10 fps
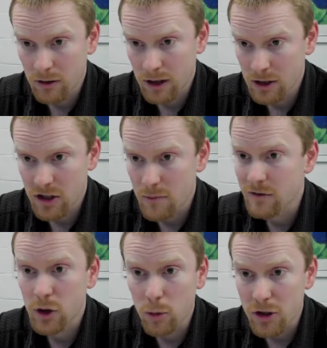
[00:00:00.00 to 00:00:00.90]
in terms
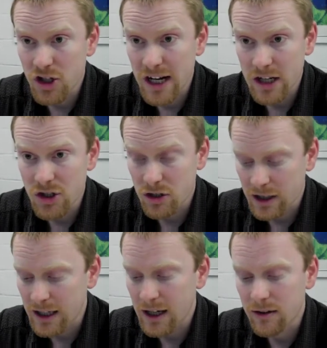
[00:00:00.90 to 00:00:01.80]
of global change,
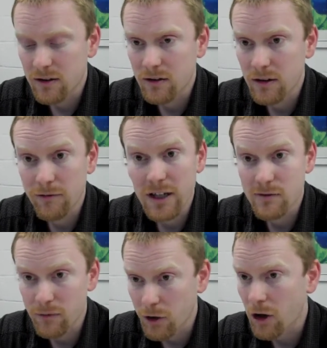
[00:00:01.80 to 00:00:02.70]
looking at the effects
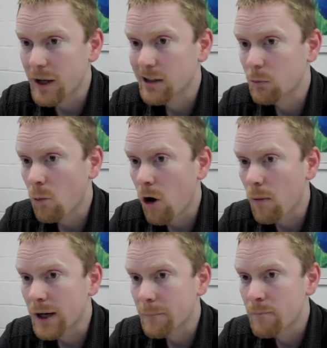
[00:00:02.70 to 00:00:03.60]
of environmental
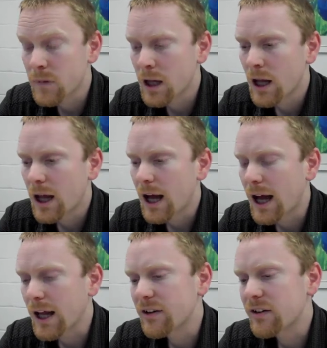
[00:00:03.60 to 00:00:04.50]
warming.
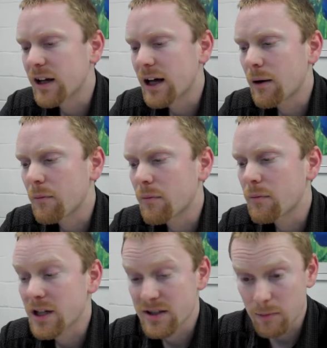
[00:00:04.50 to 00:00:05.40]
And
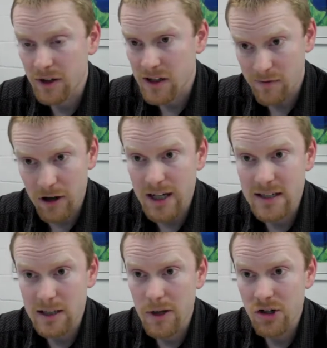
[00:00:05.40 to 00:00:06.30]
because something that's very
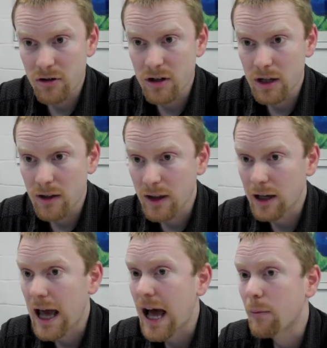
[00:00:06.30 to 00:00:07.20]
easy to measure in the
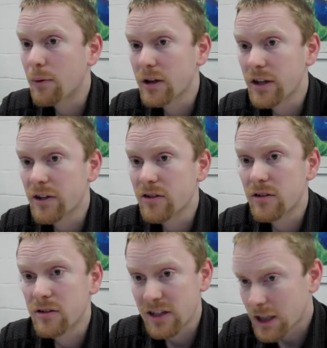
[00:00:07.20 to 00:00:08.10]
lab is
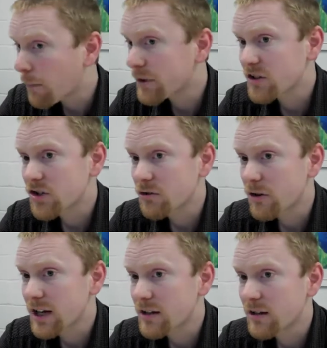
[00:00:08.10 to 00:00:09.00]
decomposition
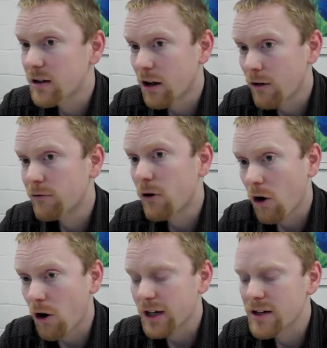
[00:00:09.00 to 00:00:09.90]
rate of
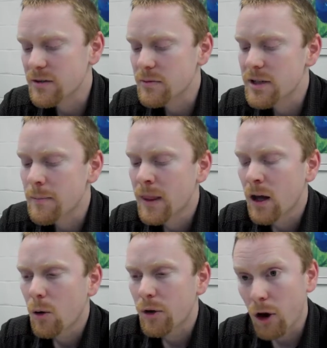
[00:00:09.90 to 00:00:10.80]
organisms,
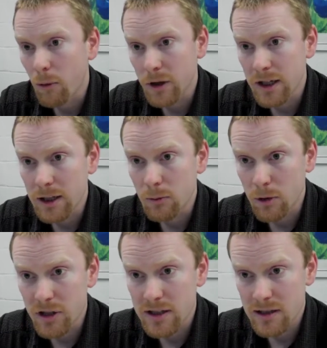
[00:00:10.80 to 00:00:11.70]
we thought we
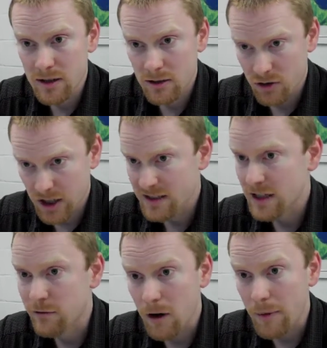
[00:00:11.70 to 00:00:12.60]
would try to
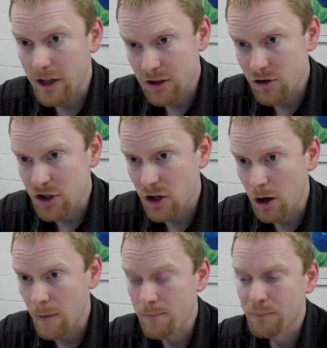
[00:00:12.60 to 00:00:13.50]
see from the
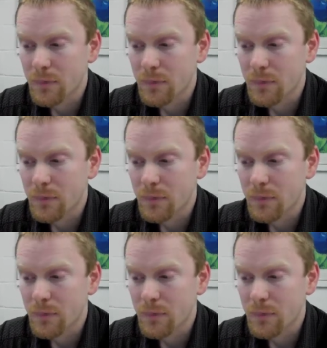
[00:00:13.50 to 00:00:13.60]
literature